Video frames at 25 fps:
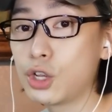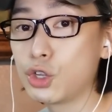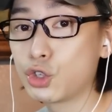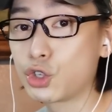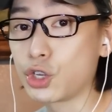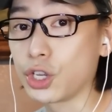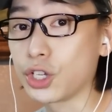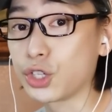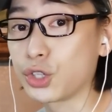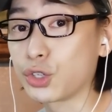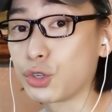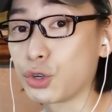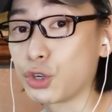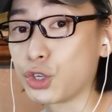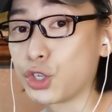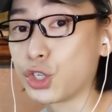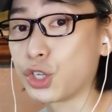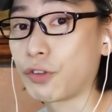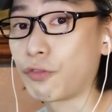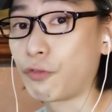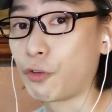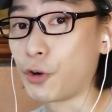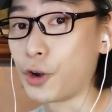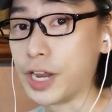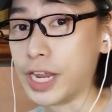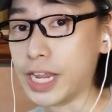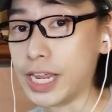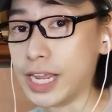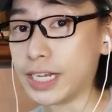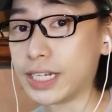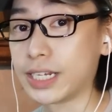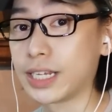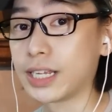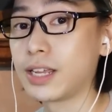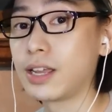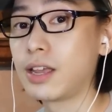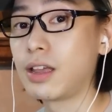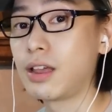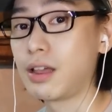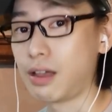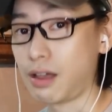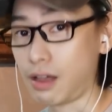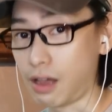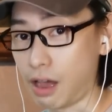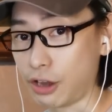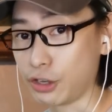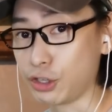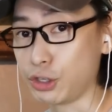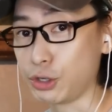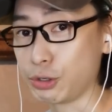just search for it
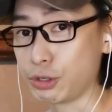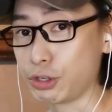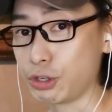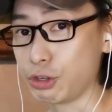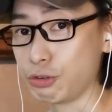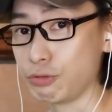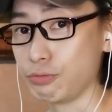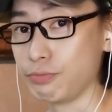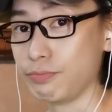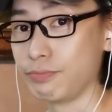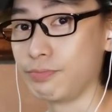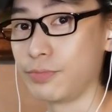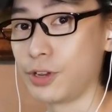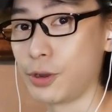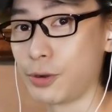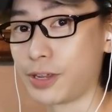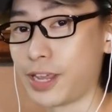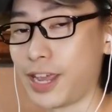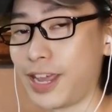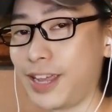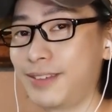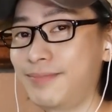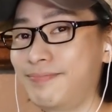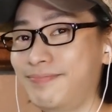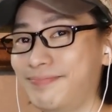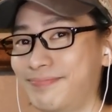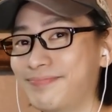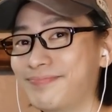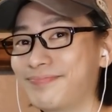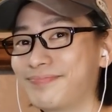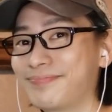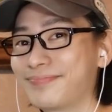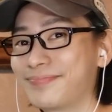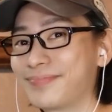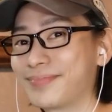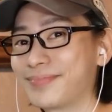on YouTube, okay?